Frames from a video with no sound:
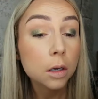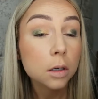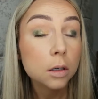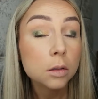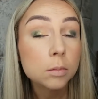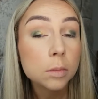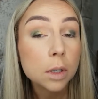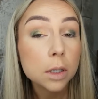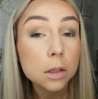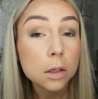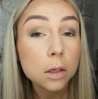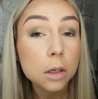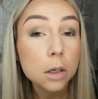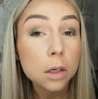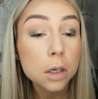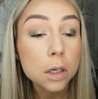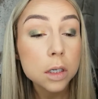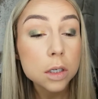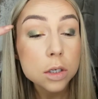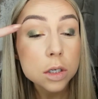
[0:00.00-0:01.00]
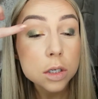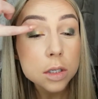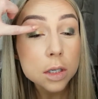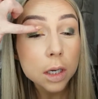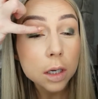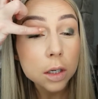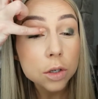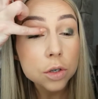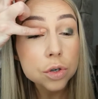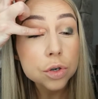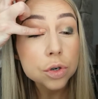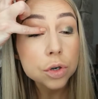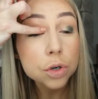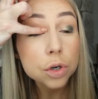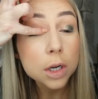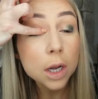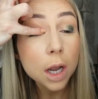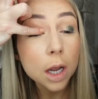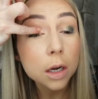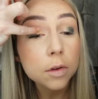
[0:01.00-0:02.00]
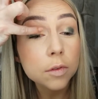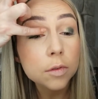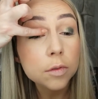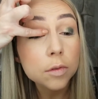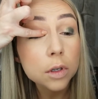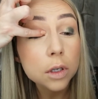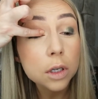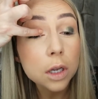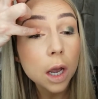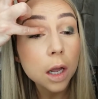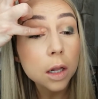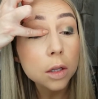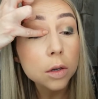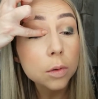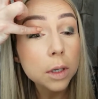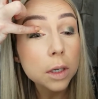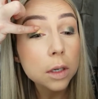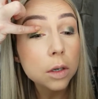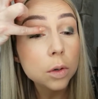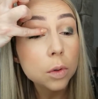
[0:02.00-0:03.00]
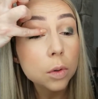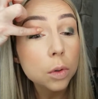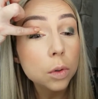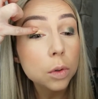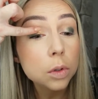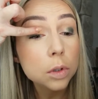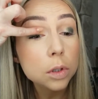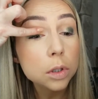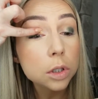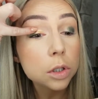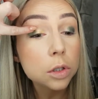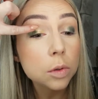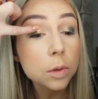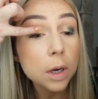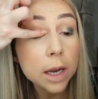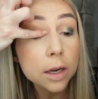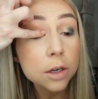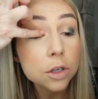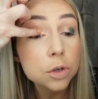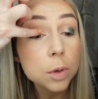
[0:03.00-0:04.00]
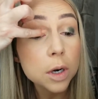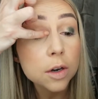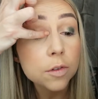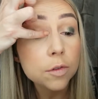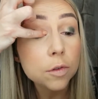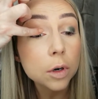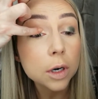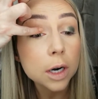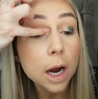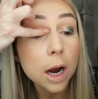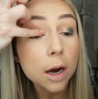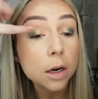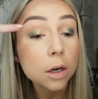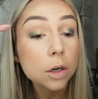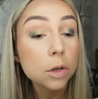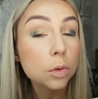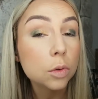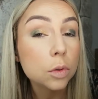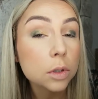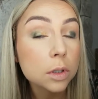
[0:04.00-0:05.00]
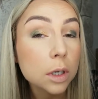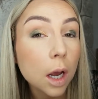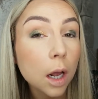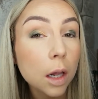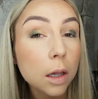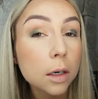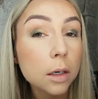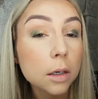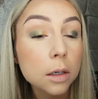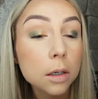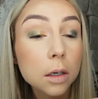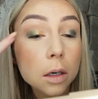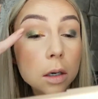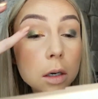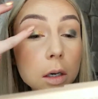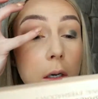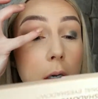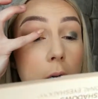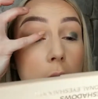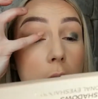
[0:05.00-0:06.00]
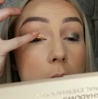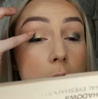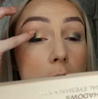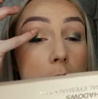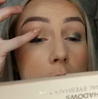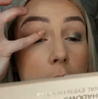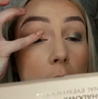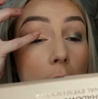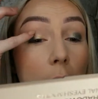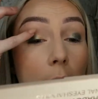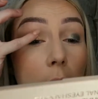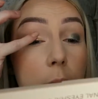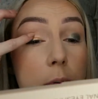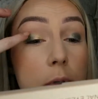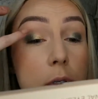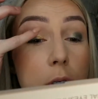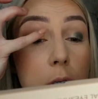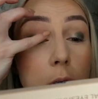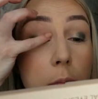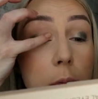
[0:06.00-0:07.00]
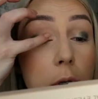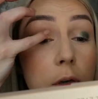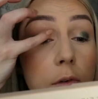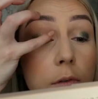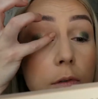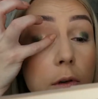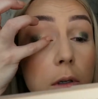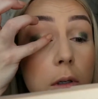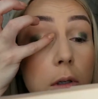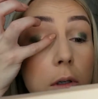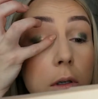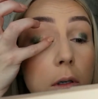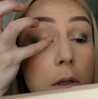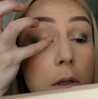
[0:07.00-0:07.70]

Oh my god, it's just like a true kind of yellowy gold, you know, like 24 karat gold color. It's just absolutely beautiful.